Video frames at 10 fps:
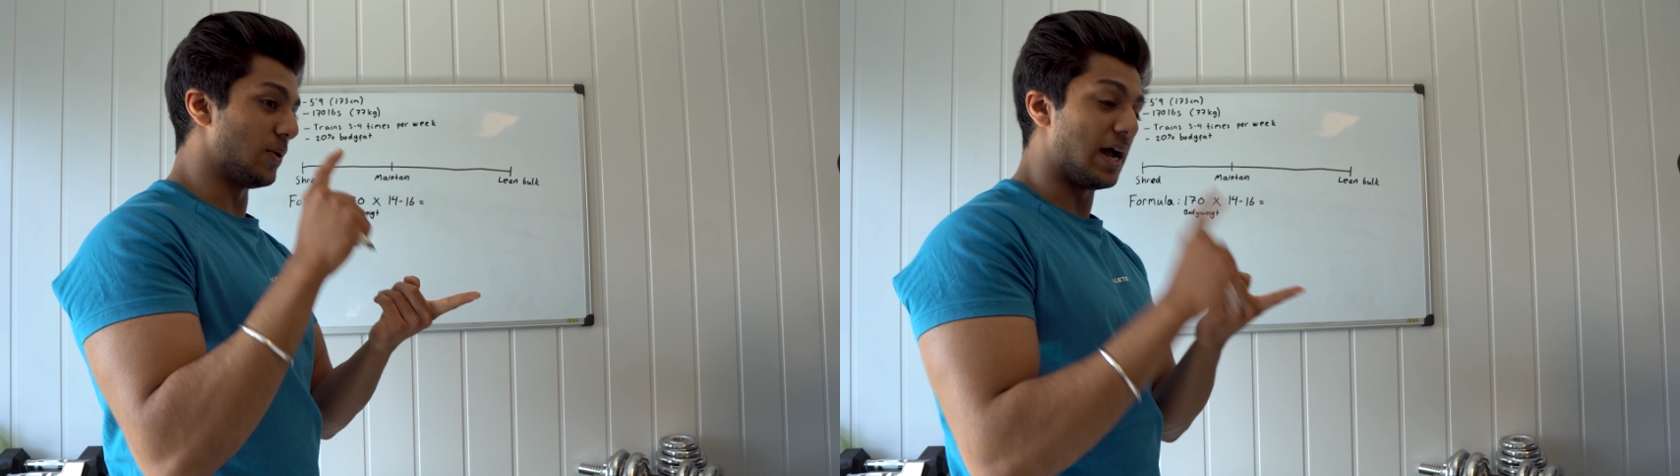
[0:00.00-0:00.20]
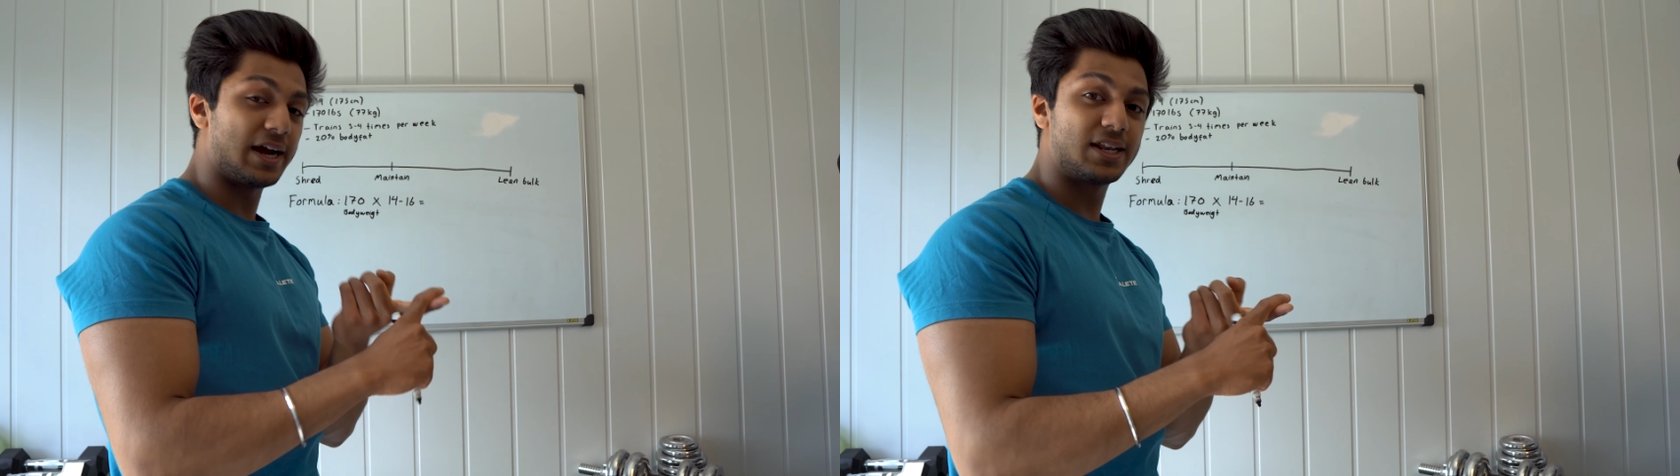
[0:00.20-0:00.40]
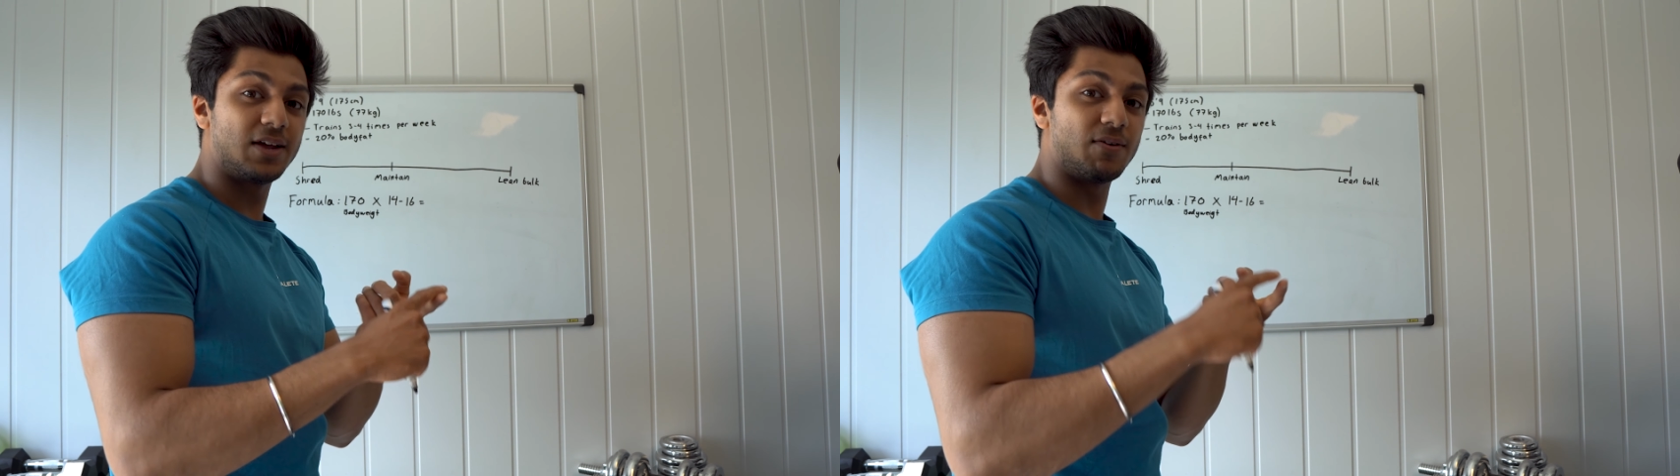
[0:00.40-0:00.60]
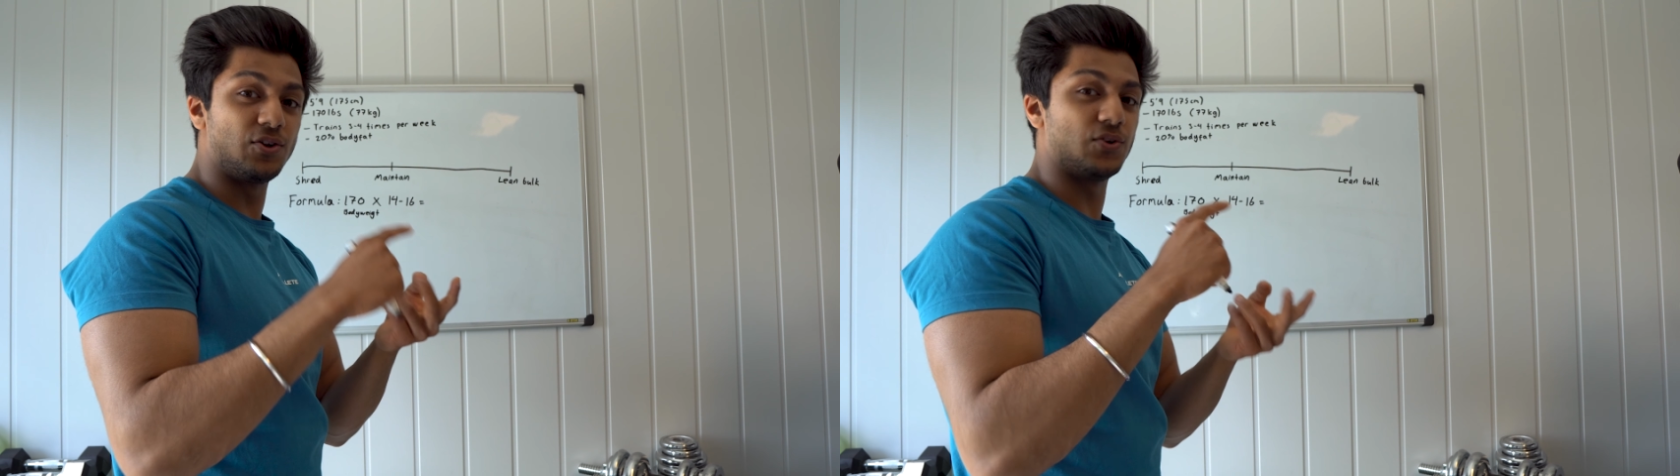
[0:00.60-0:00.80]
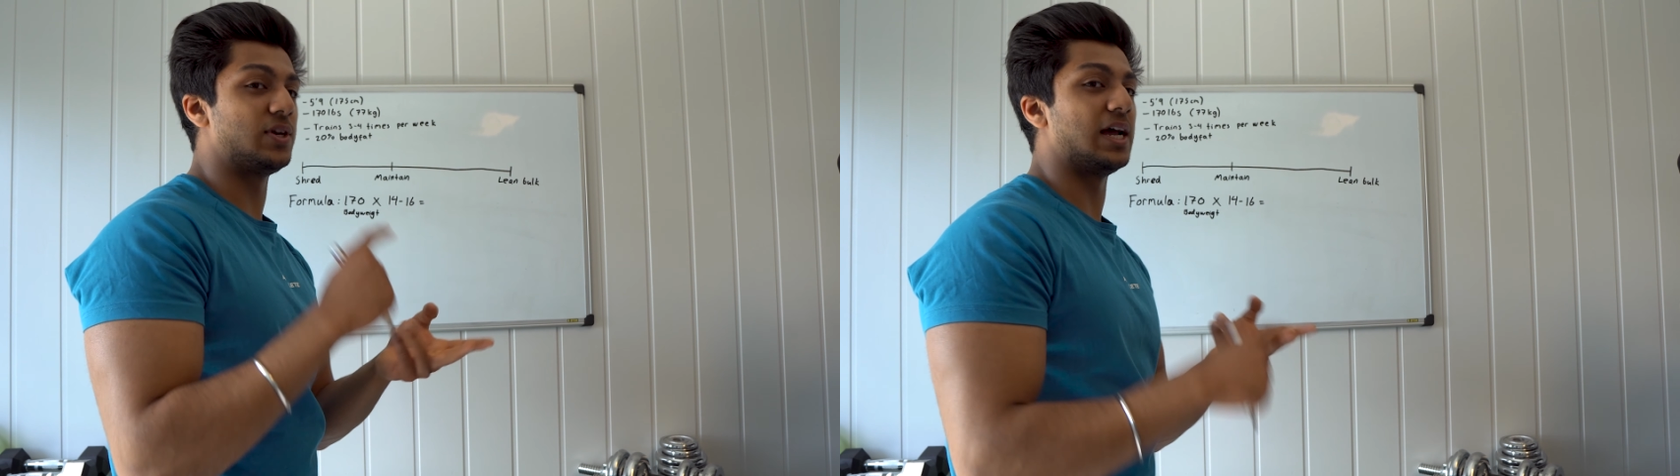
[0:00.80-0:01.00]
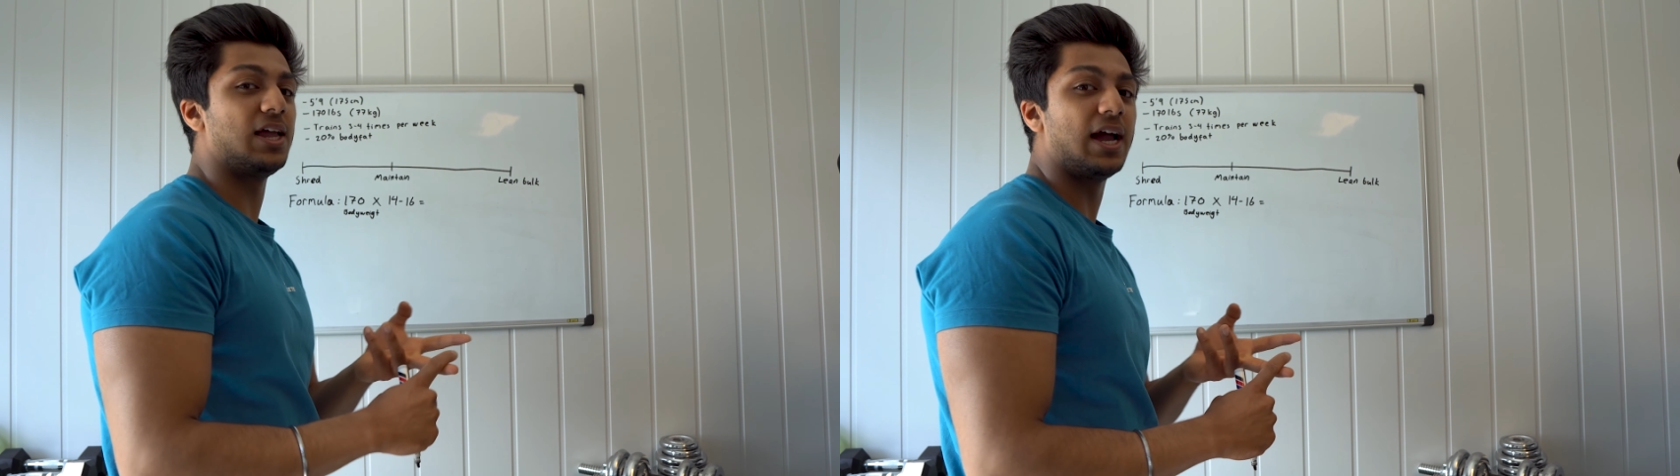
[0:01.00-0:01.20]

active and your daily